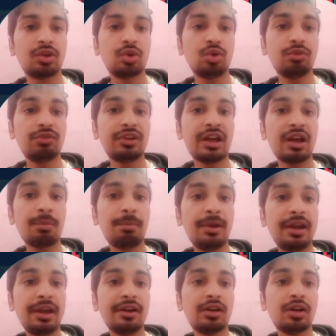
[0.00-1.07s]
You would have
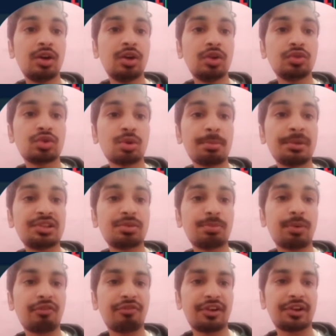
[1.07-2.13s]
made so much
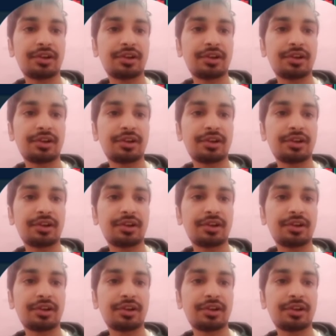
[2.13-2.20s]
profit.